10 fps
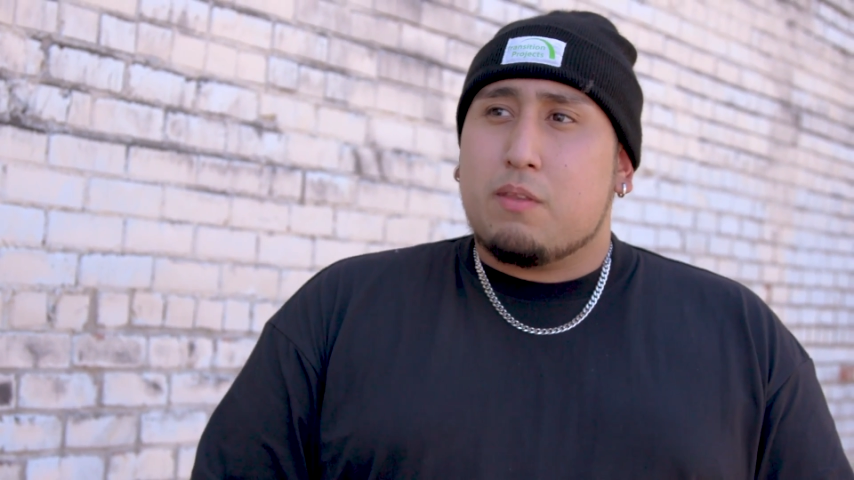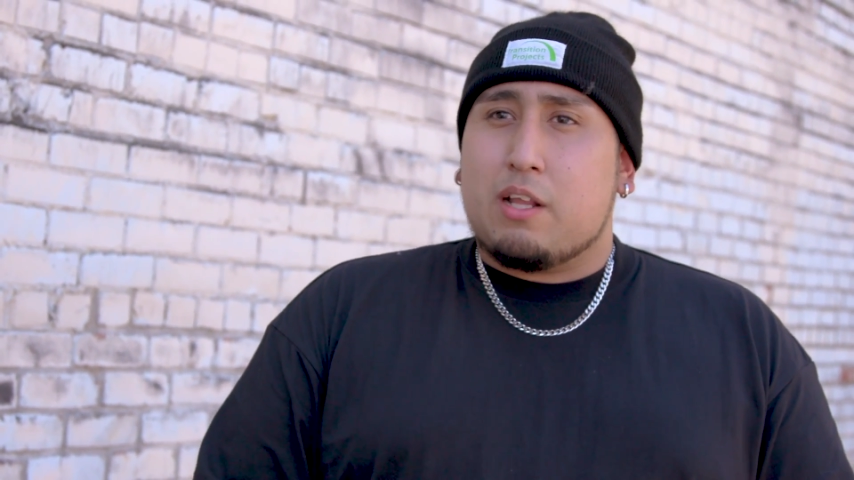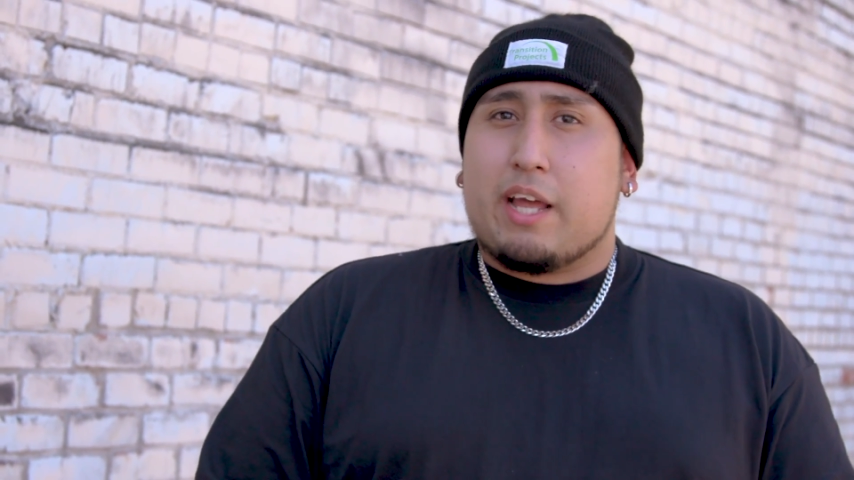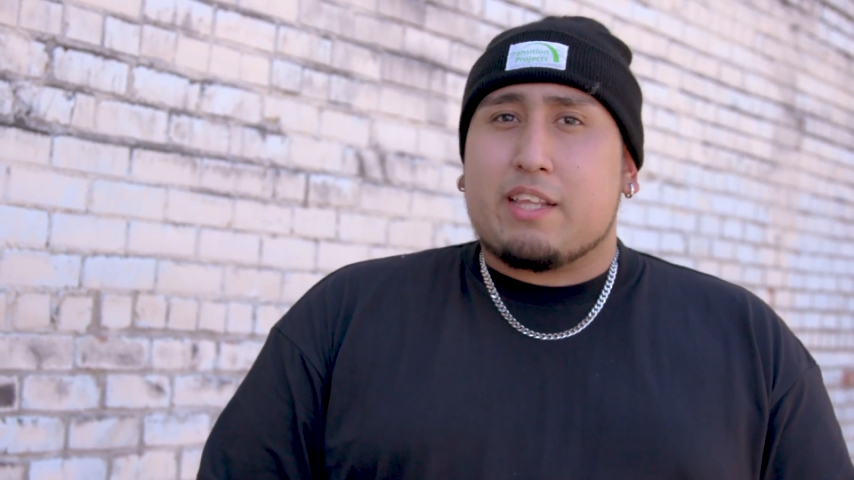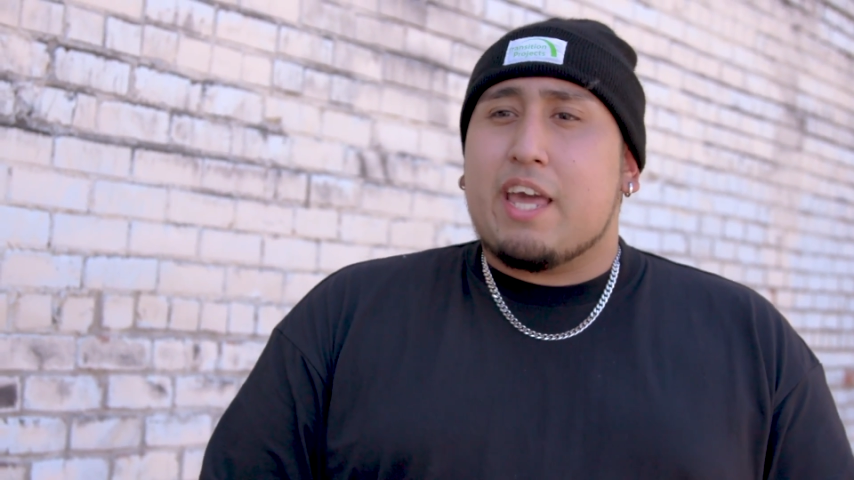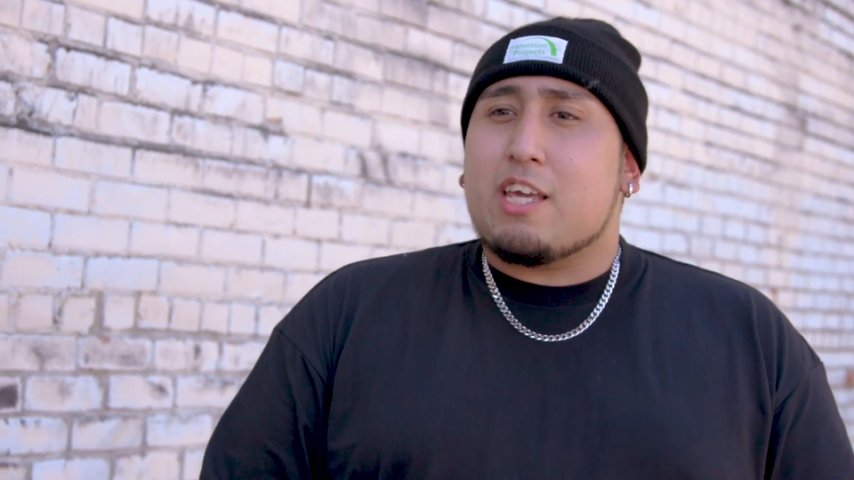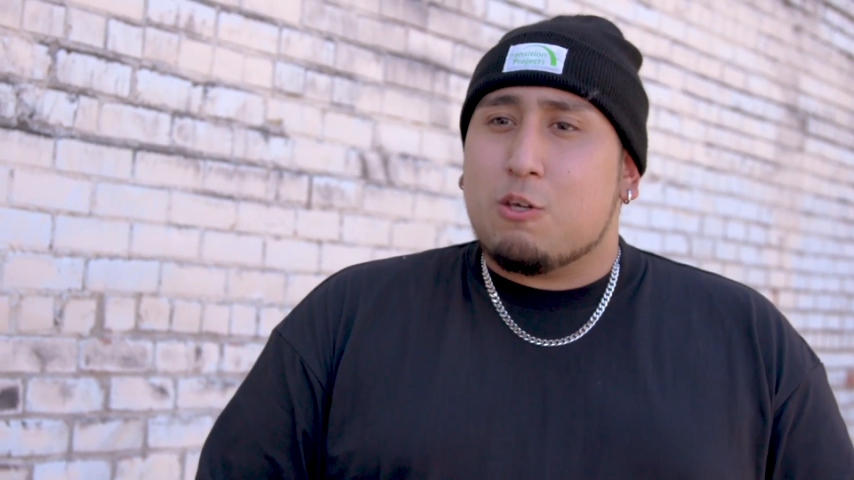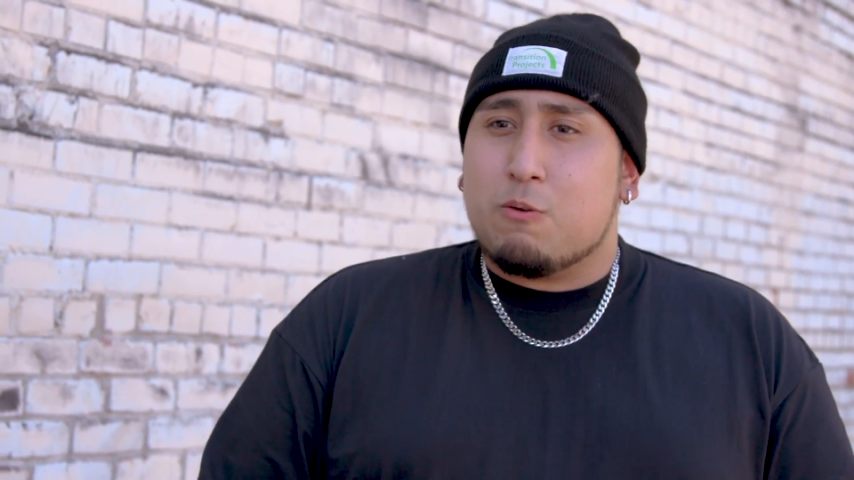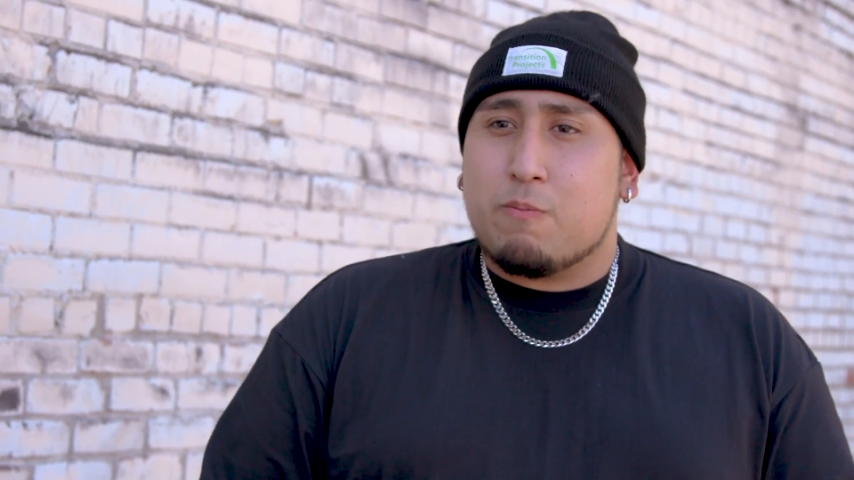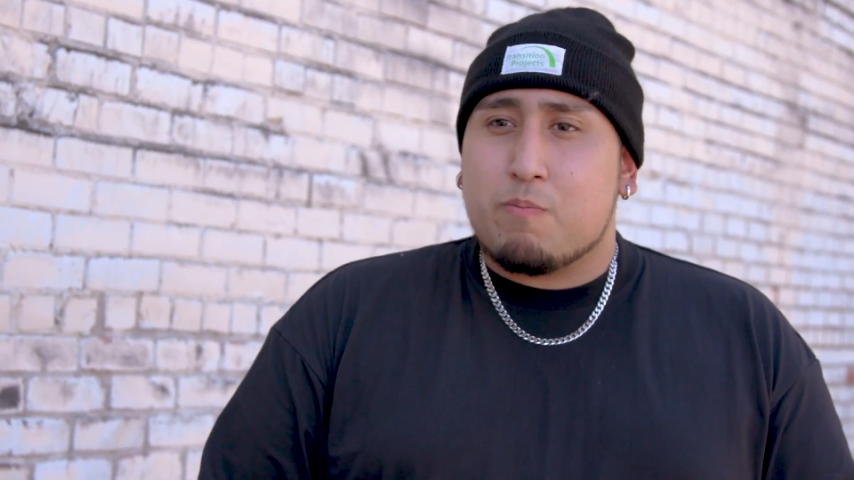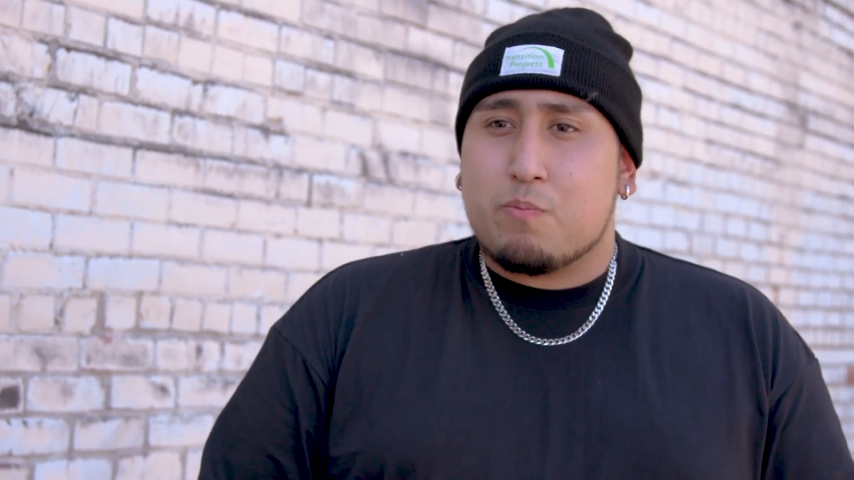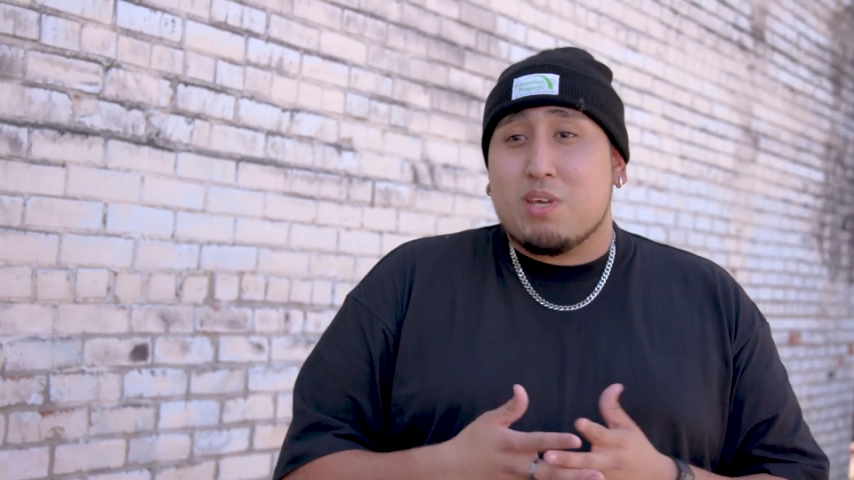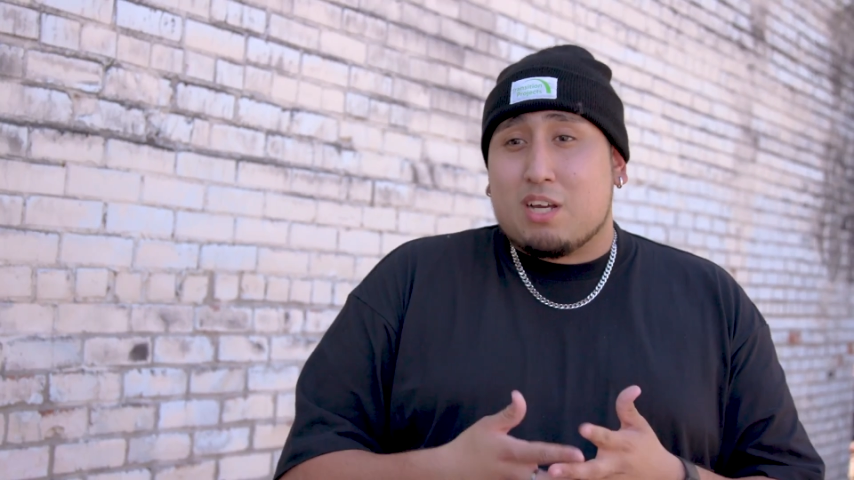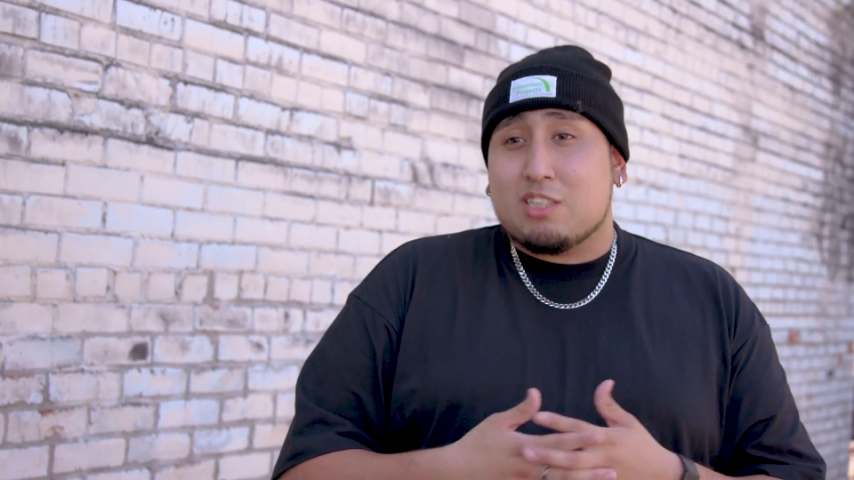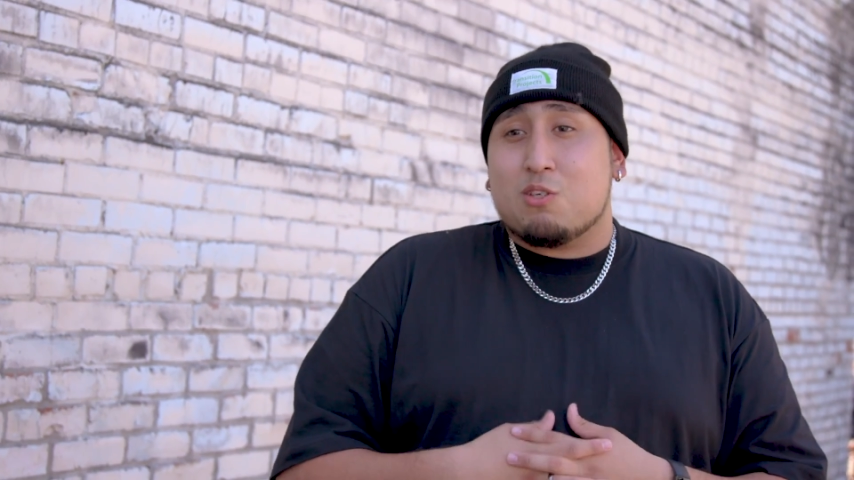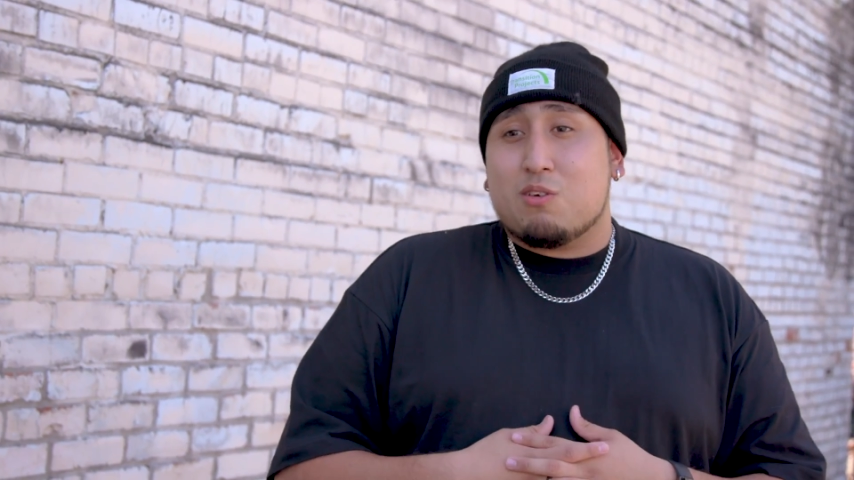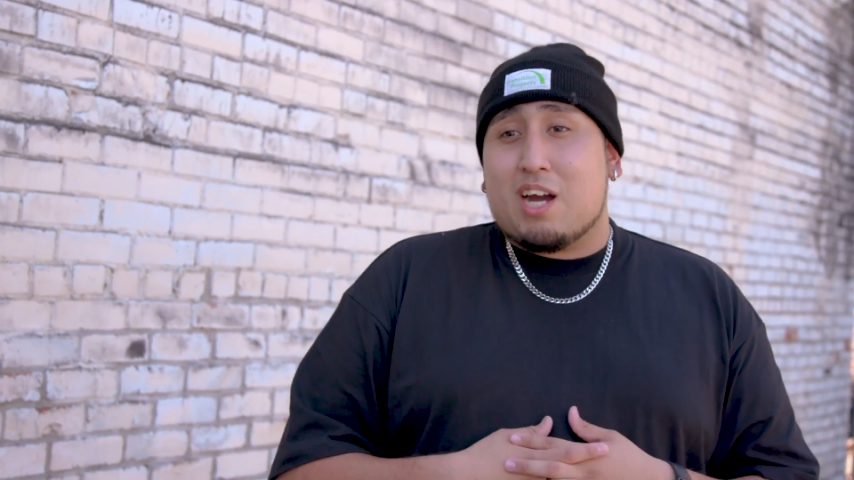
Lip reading: they're like, thank you, because of you